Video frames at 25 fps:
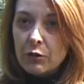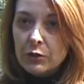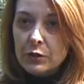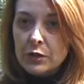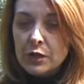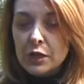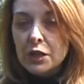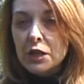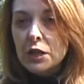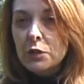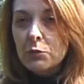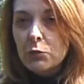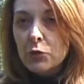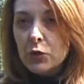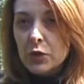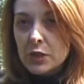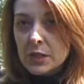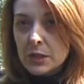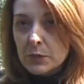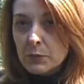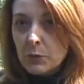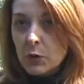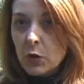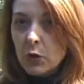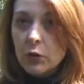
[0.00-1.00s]
team or a
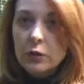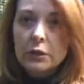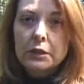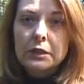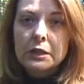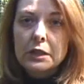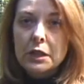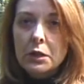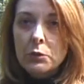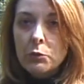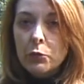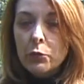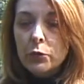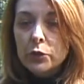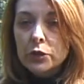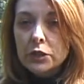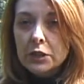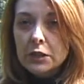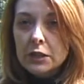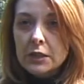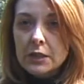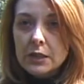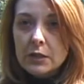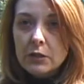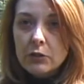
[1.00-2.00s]
small team. What
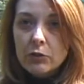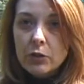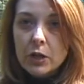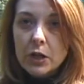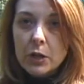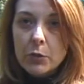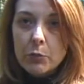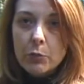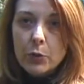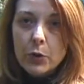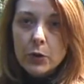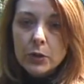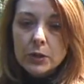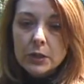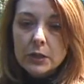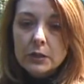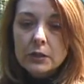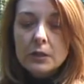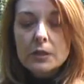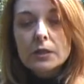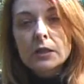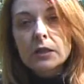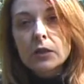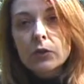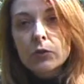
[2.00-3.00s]
it is really
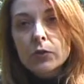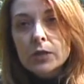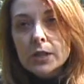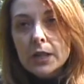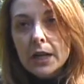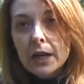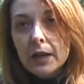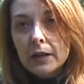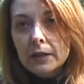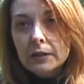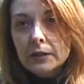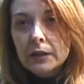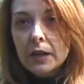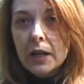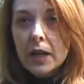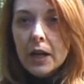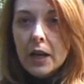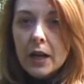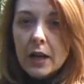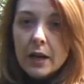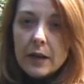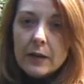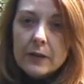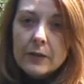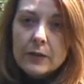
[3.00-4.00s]
important is the result,
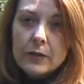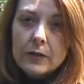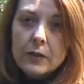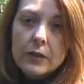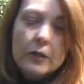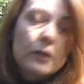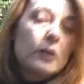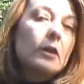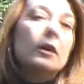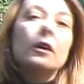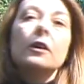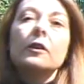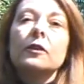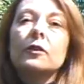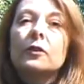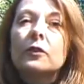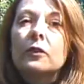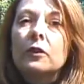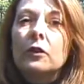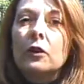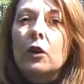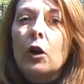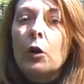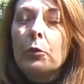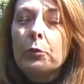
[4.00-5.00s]
is the
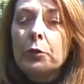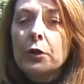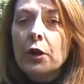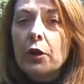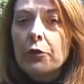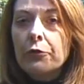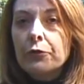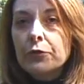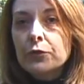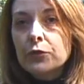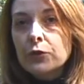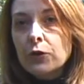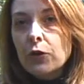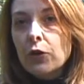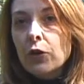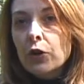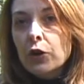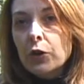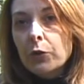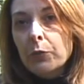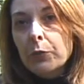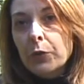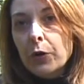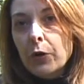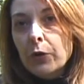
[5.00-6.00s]

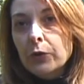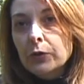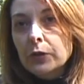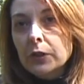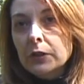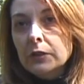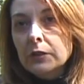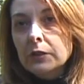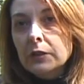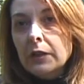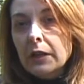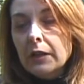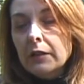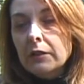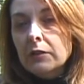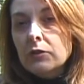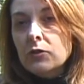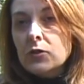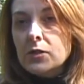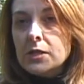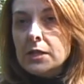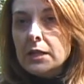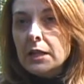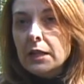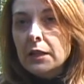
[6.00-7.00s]
OpenOffice.org product then
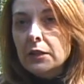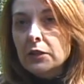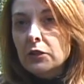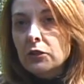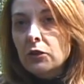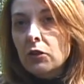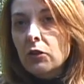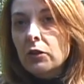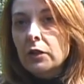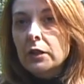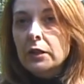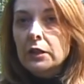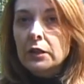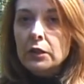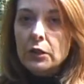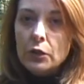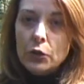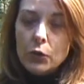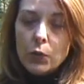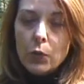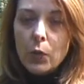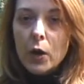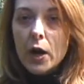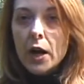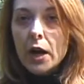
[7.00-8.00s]
translated only in the
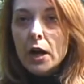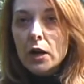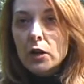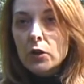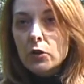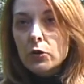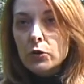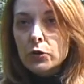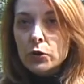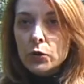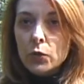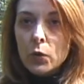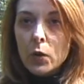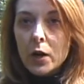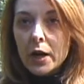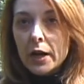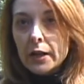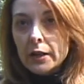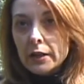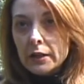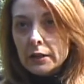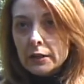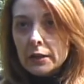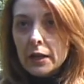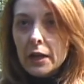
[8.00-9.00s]
UI or
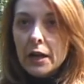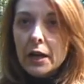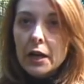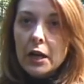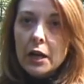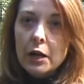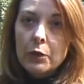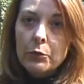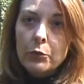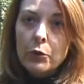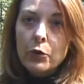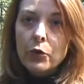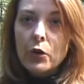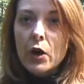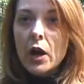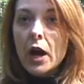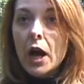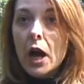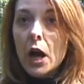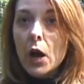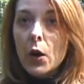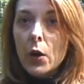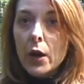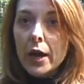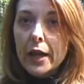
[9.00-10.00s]
UI and help, or
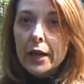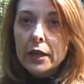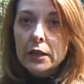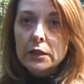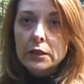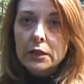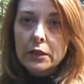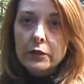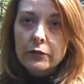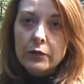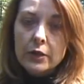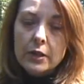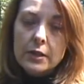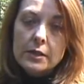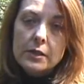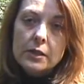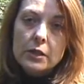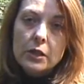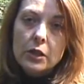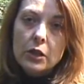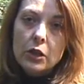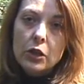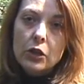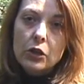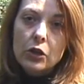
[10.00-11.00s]
how active is
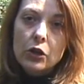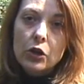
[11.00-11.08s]
the